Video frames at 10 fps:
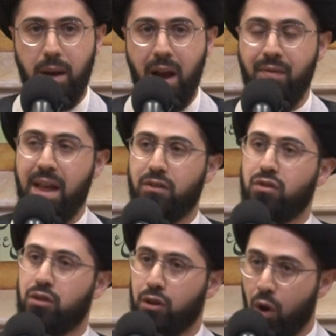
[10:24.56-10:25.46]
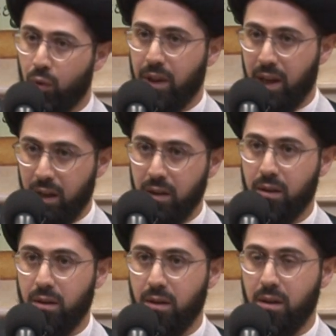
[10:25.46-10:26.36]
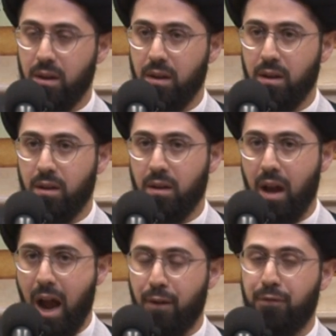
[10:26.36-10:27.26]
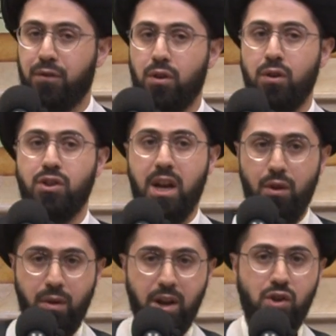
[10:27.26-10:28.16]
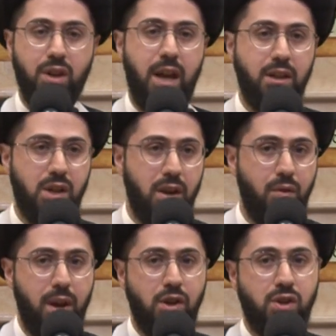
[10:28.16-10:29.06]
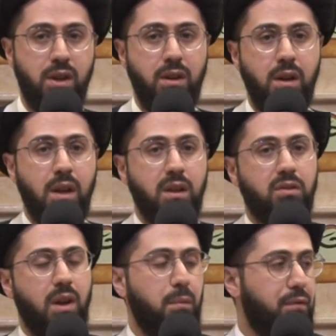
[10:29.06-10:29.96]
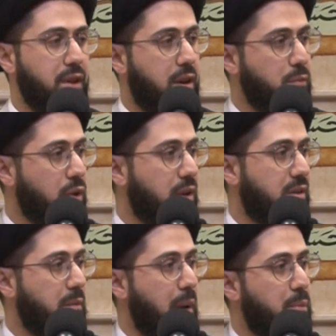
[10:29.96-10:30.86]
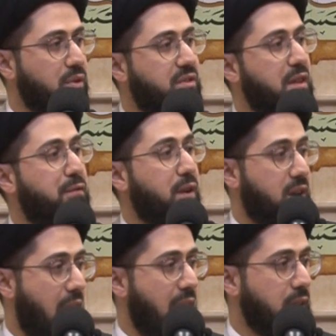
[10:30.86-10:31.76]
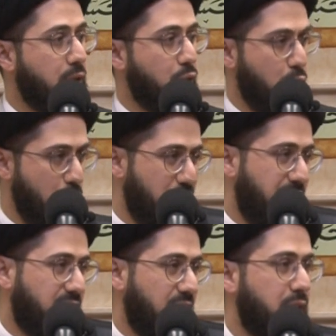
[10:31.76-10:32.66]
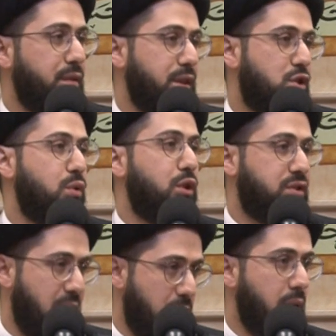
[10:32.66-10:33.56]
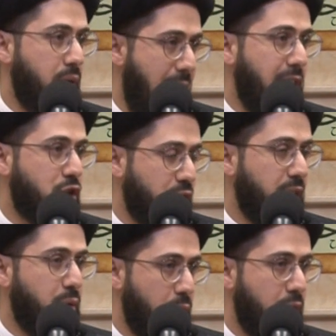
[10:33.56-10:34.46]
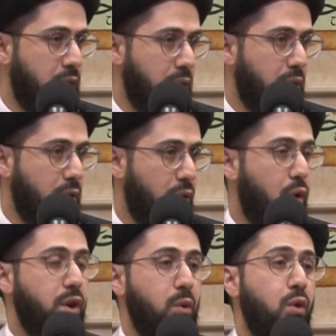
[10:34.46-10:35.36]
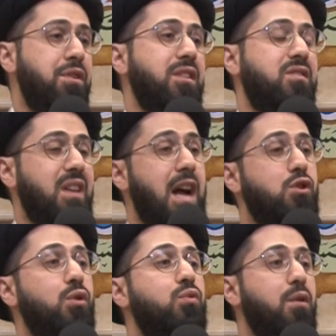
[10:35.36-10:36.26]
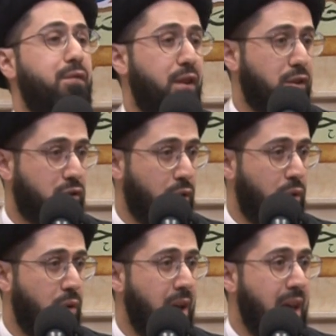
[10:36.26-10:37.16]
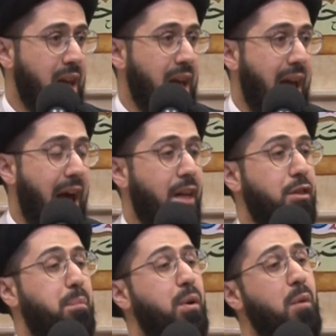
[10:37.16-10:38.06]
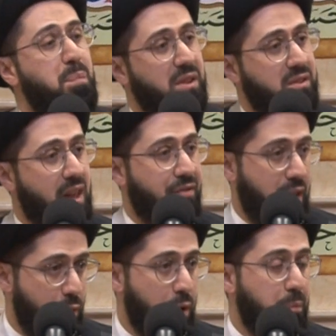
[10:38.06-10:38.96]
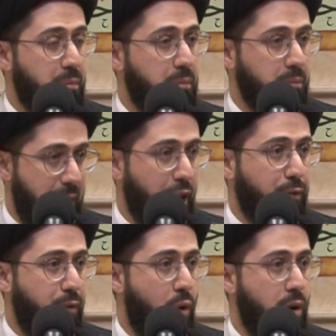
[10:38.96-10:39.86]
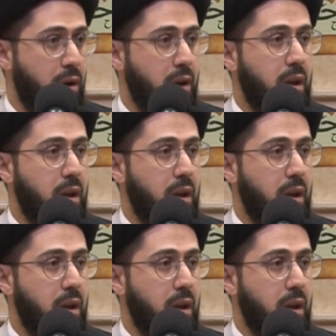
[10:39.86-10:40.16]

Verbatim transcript: And that slowly, after generation and generation, some of the community members they forgot who these individuals actually were or who these statues refer to and the purpose that they were made for,